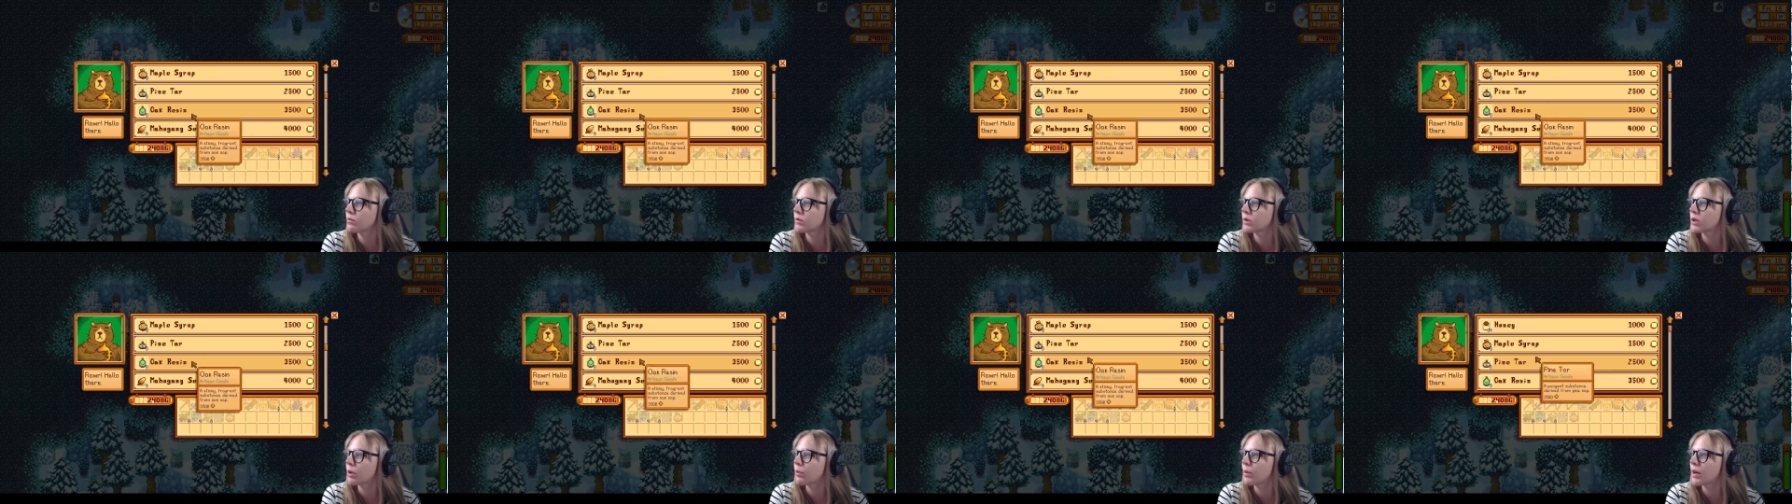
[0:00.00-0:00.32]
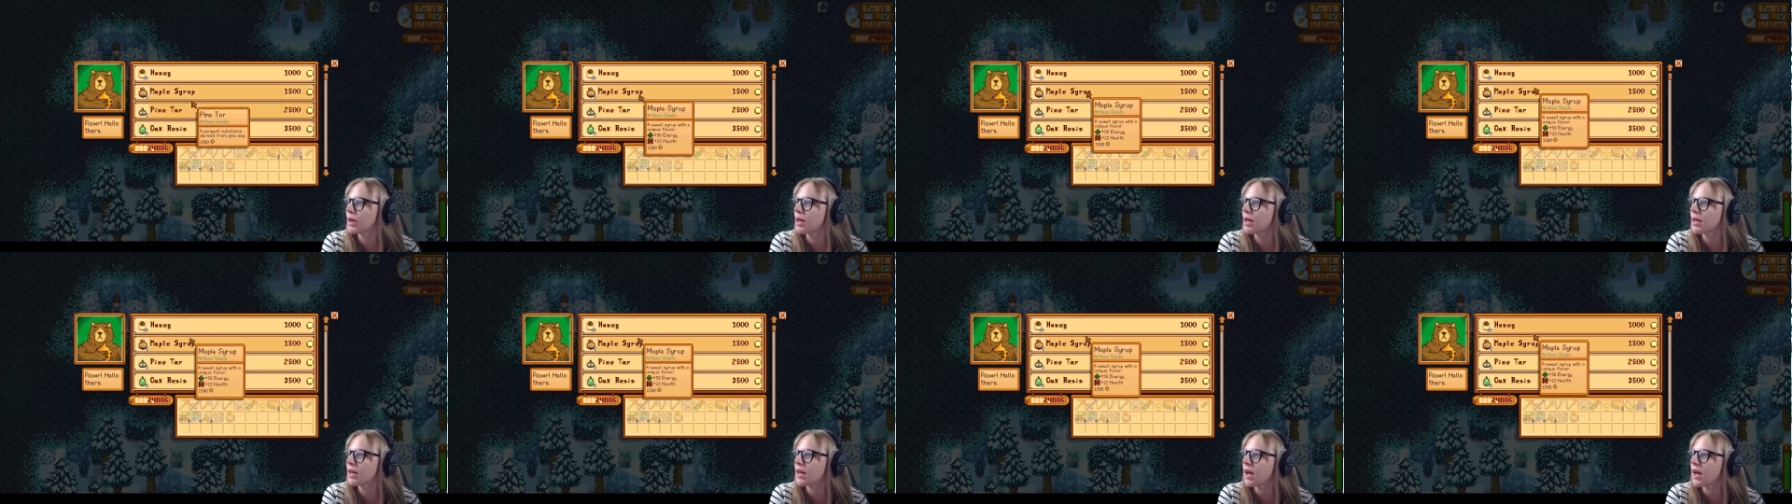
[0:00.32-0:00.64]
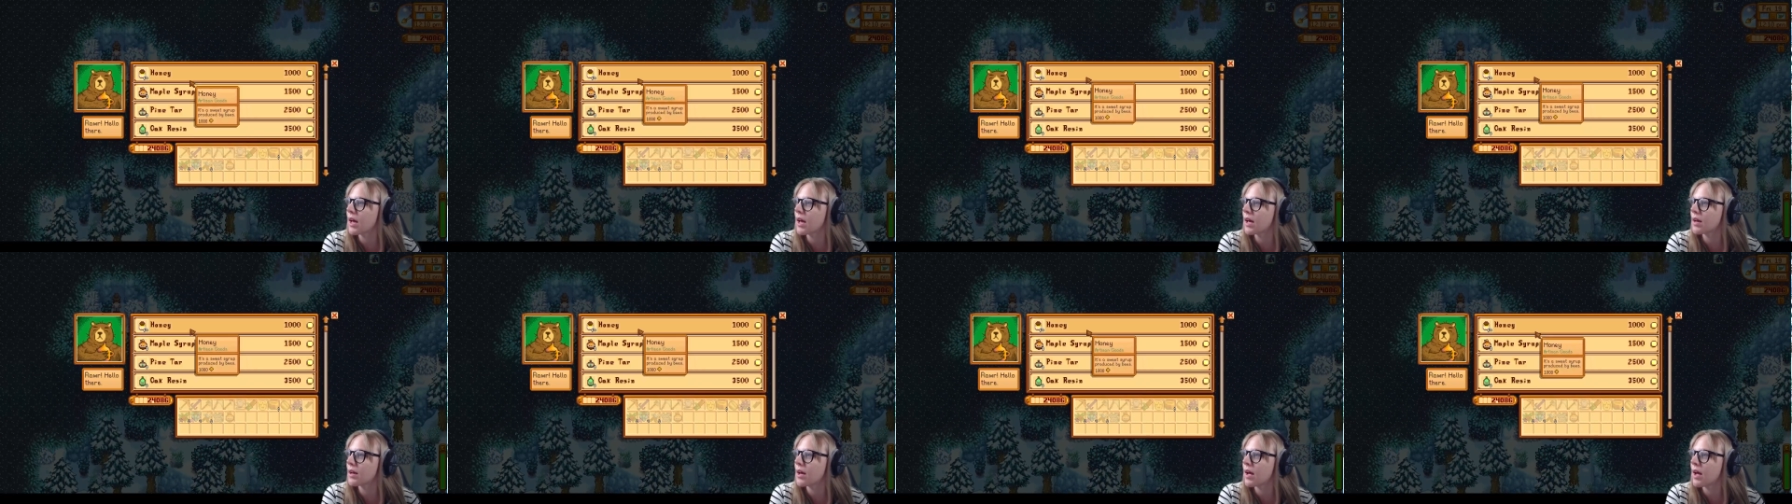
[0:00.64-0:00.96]
So we can
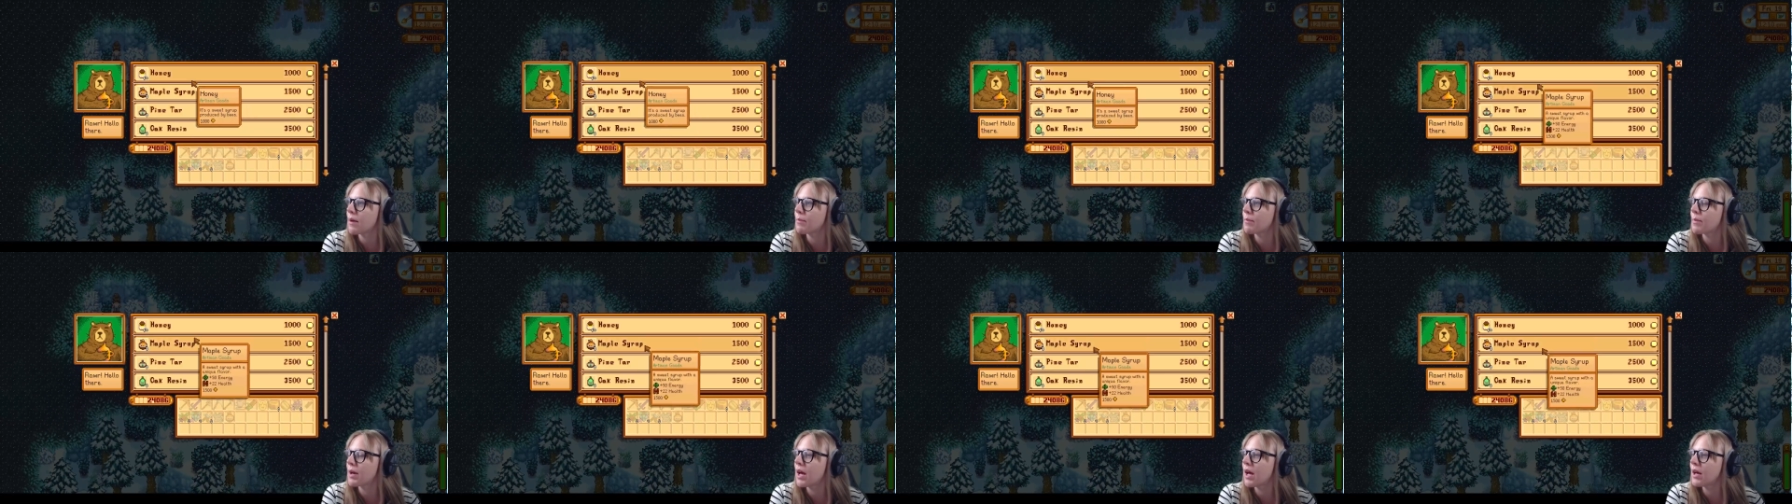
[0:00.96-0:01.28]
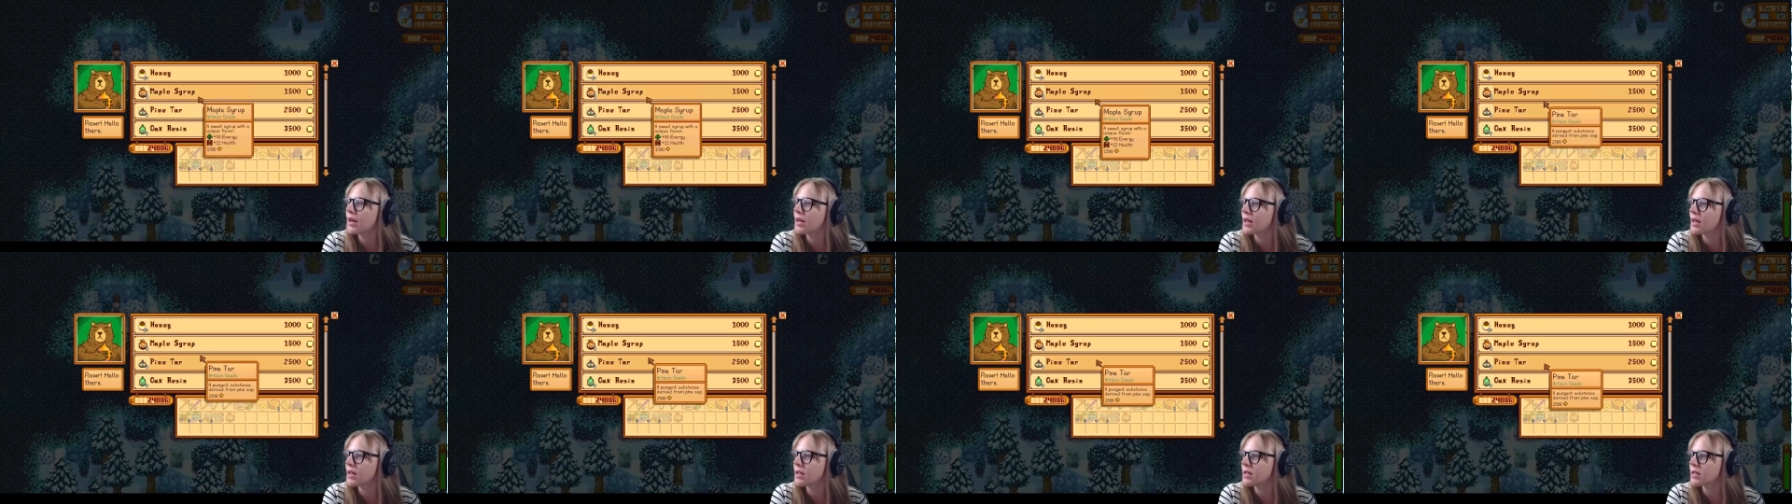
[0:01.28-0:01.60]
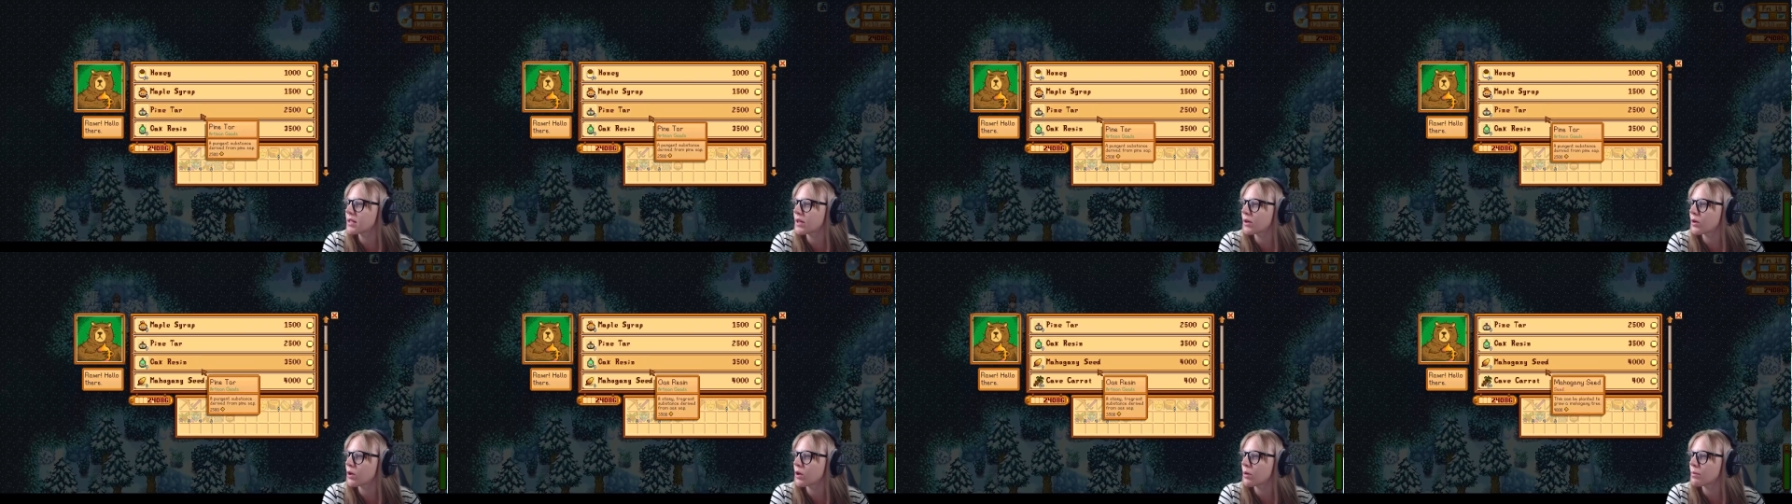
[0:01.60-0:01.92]
get um, honey,
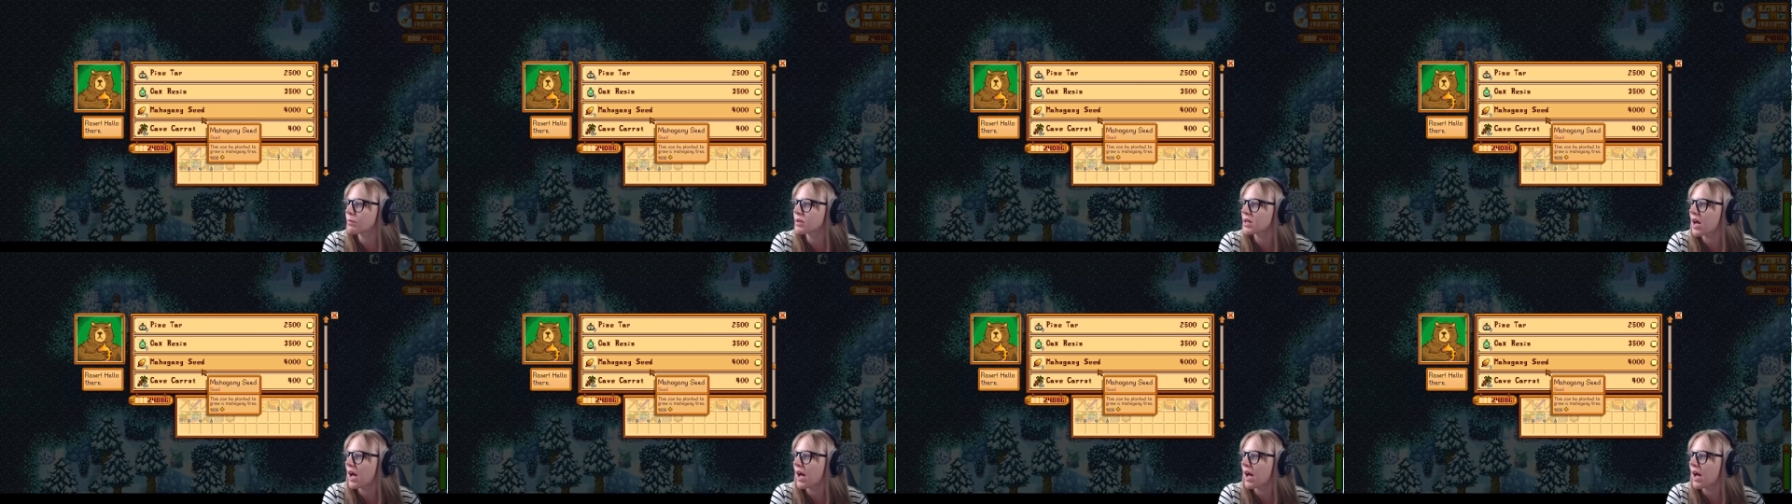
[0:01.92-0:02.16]
syrup,